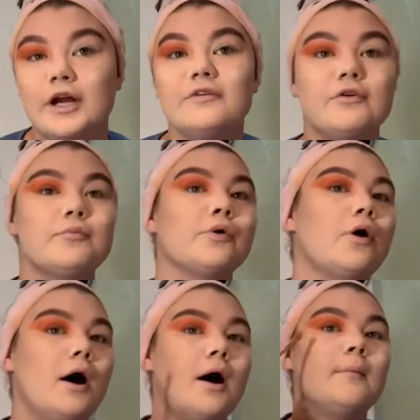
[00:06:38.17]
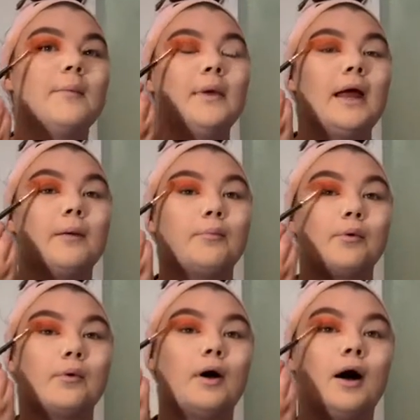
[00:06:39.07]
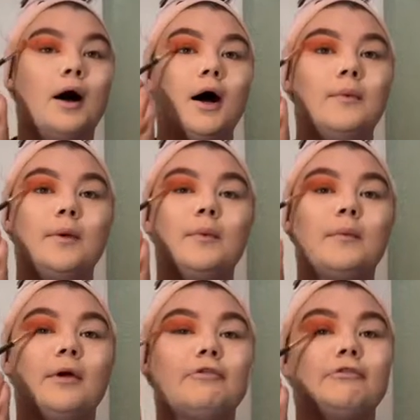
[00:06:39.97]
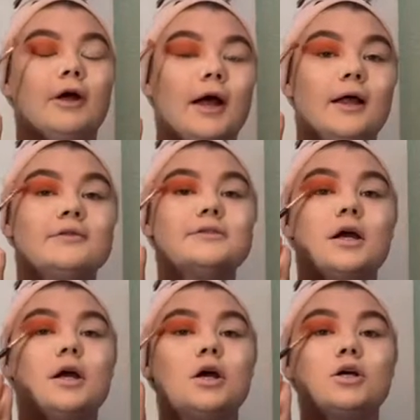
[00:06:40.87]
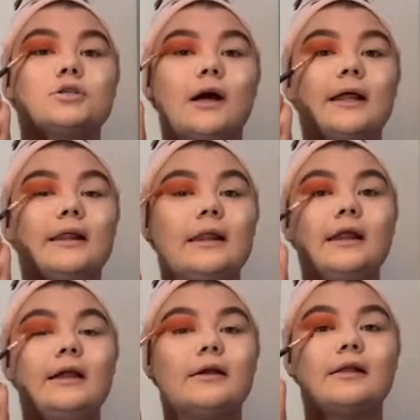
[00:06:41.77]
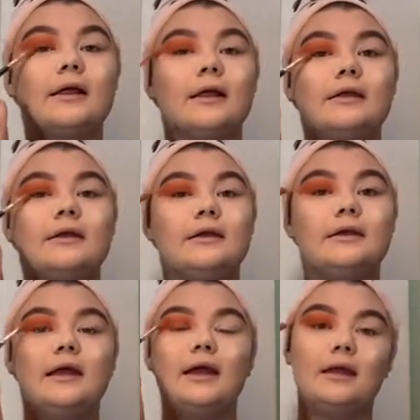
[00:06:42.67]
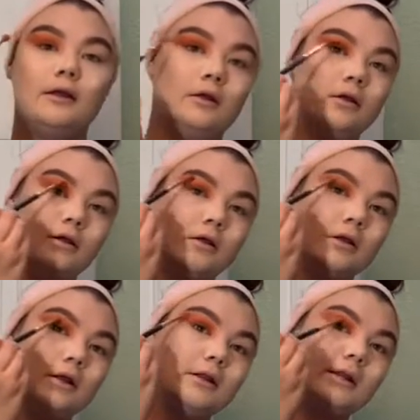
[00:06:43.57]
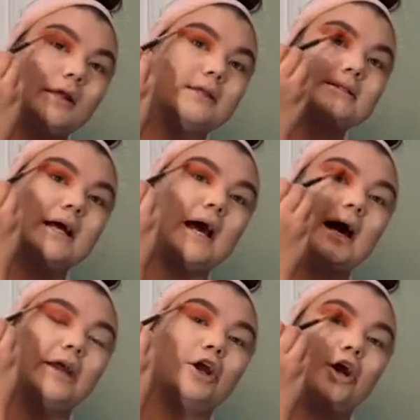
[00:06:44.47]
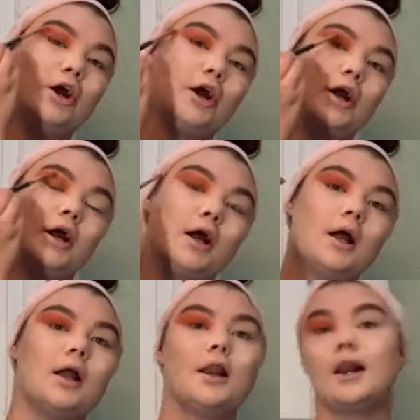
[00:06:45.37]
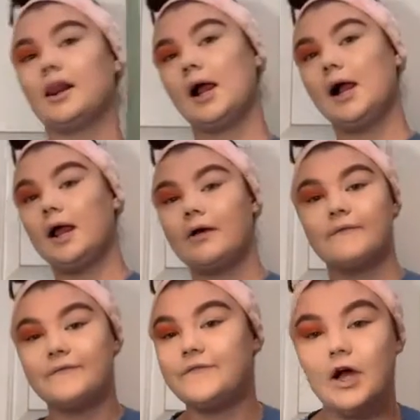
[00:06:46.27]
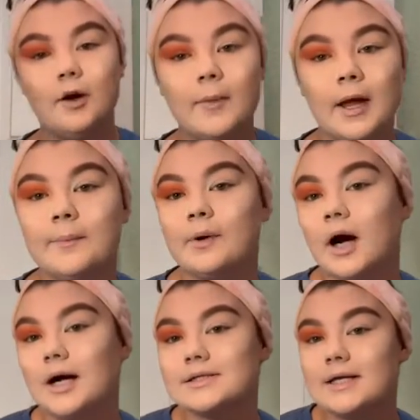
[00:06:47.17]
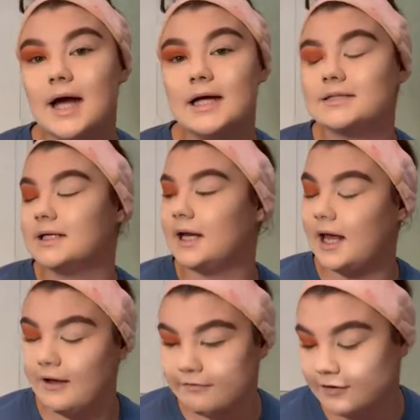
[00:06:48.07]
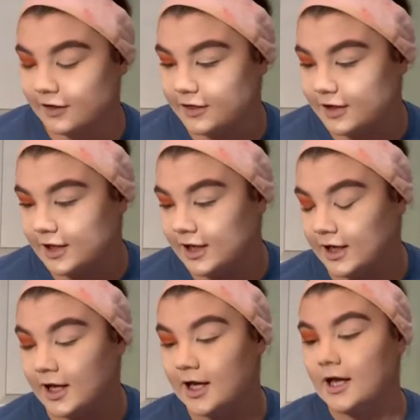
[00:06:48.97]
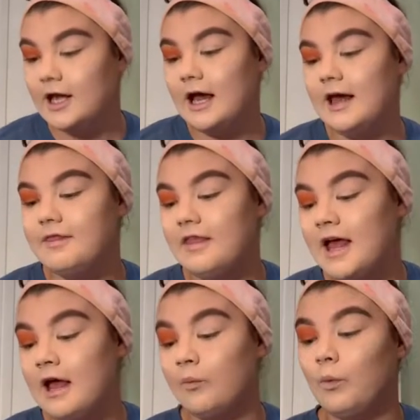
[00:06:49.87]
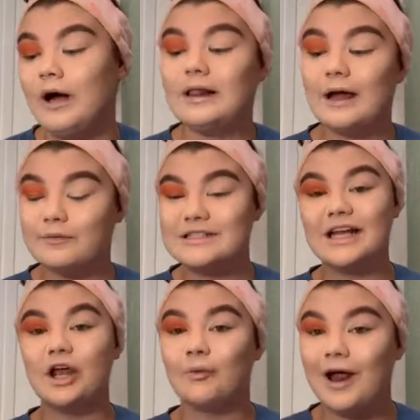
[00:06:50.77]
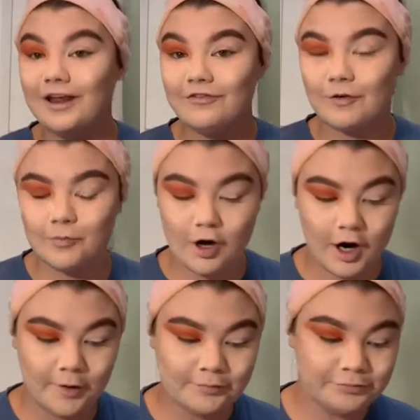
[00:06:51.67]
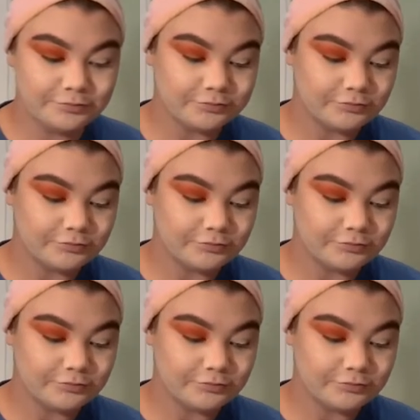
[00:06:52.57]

for prom, and me at prom, and me and my friends. So I literally did the entire like filming process and everything. And then while I was getting ready for prom,